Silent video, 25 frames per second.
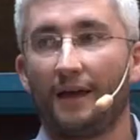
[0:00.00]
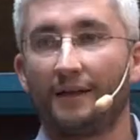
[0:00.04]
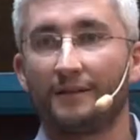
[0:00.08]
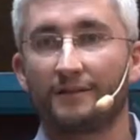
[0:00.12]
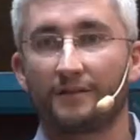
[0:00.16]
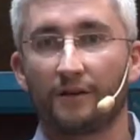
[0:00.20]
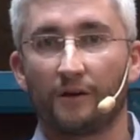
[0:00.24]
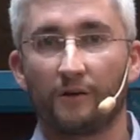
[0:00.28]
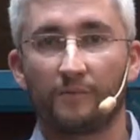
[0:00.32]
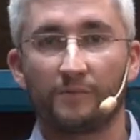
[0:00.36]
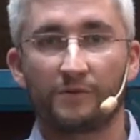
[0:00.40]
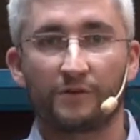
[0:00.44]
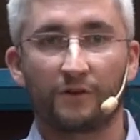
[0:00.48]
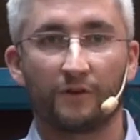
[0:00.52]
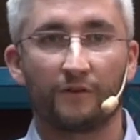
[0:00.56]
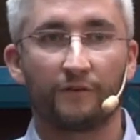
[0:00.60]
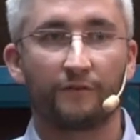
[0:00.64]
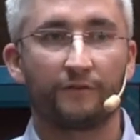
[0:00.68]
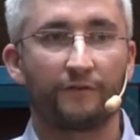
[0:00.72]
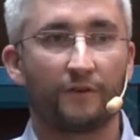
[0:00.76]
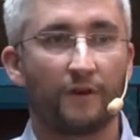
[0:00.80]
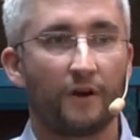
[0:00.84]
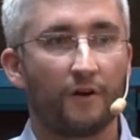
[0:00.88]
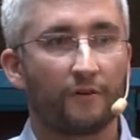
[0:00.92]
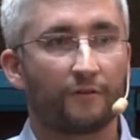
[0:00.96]
in terms
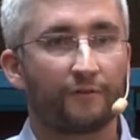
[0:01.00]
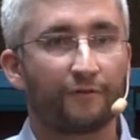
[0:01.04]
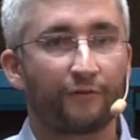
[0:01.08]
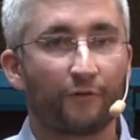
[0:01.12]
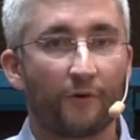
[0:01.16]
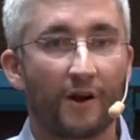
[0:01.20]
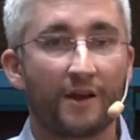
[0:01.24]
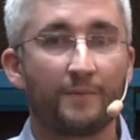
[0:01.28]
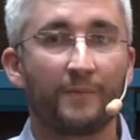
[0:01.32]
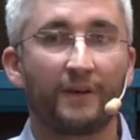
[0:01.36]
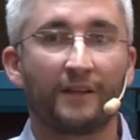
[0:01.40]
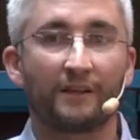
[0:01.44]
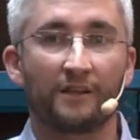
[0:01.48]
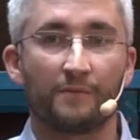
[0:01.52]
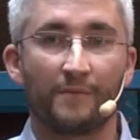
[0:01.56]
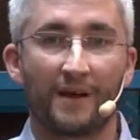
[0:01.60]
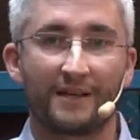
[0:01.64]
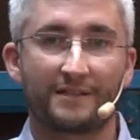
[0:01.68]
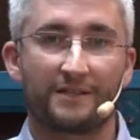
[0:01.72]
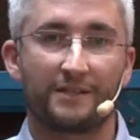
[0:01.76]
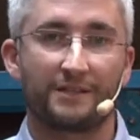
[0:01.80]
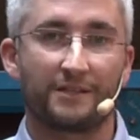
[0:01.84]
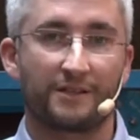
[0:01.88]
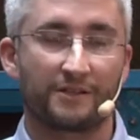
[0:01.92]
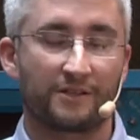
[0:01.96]
of framing the
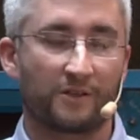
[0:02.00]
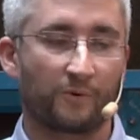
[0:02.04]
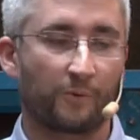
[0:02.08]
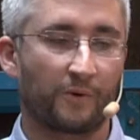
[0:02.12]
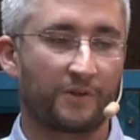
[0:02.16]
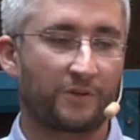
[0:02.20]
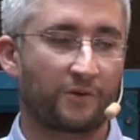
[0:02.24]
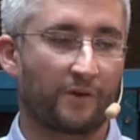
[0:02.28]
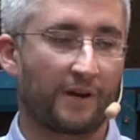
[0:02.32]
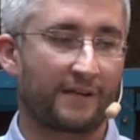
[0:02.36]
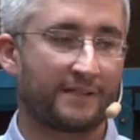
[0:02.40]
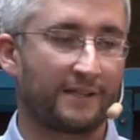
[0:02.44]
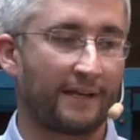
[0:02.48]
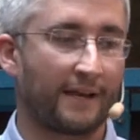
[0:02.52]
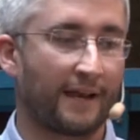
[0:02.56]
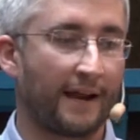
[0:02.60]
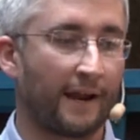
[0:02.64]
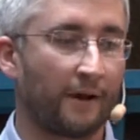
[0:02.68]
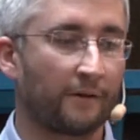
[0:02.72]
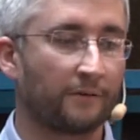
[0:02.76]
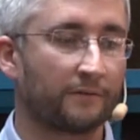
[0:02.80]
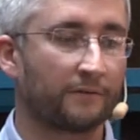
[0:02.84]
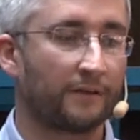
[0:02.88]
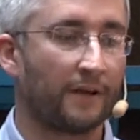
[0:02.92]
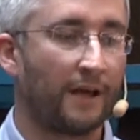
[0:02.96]
messages that we try to get
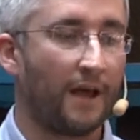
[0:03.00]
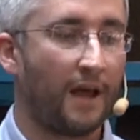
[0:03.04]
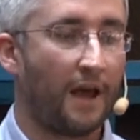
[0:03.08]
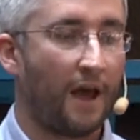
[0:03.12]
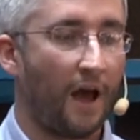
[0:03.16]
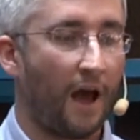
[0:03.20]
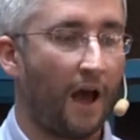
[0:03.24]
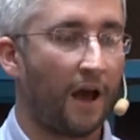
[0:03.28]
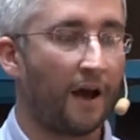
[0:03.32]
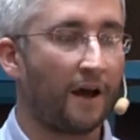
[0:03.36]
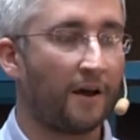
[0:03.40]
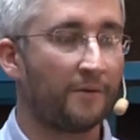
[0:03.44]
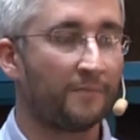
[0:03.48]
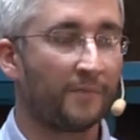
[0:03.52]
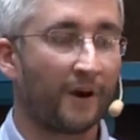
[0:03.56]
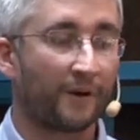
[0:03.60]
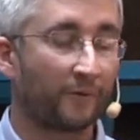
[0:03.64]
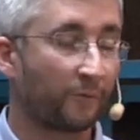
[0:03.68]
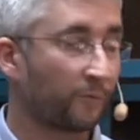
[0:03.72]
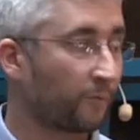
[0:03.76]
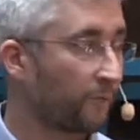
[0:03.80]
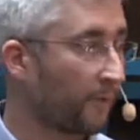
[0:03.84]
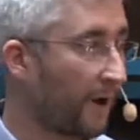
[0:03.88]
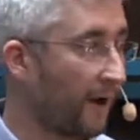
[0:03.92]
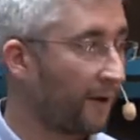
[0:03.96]
out. Um,
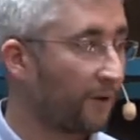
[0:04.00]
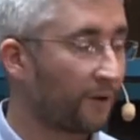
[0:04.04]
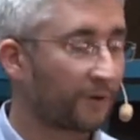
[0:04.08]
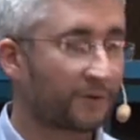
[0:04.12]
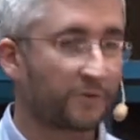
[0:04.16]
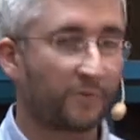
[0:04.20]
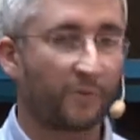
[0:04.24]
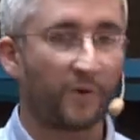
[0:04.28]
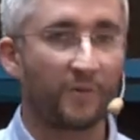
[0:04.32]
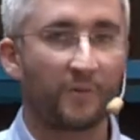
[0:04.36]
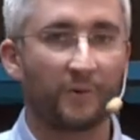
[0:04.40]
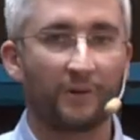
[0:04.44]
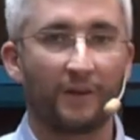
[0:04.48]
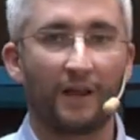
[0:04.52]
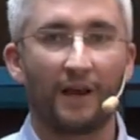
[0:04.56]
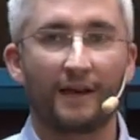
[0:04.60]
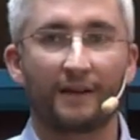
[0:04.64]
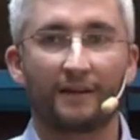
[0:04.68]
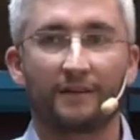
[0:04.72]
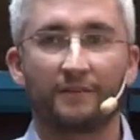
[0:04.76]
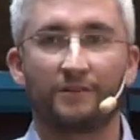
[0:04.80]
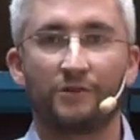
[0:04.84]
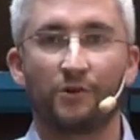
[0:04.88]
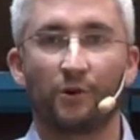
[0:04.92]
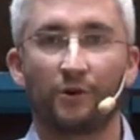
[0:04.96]
and I look to people
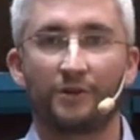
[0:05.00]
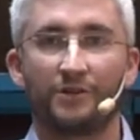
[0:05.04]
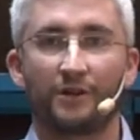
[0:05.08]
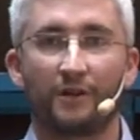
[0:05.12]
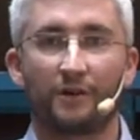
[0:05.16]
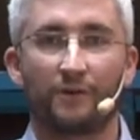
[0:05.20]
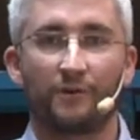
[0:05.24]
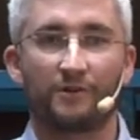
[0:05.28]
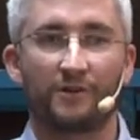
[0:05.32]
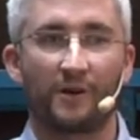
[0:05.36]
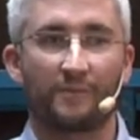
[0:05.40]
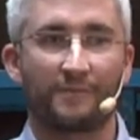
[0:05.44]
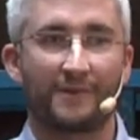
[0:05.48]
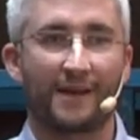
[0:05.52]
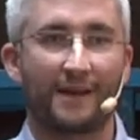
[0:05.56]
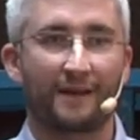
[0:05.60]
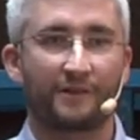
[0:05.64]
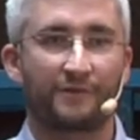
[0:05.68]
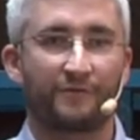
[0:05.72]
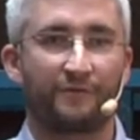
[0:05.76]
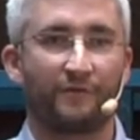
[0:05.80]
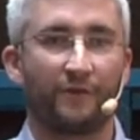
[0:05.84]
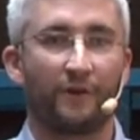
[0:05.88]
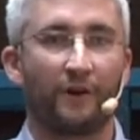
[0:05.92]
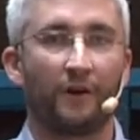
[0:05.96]
like Georgia, who's up
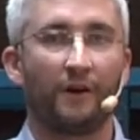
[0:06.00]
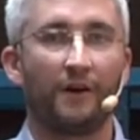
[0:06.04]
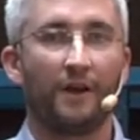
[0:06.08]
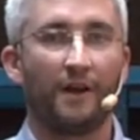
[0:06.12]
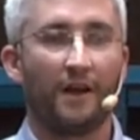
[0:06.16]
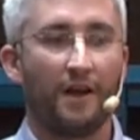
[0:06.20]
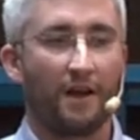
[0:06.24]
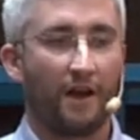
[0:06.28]
next, for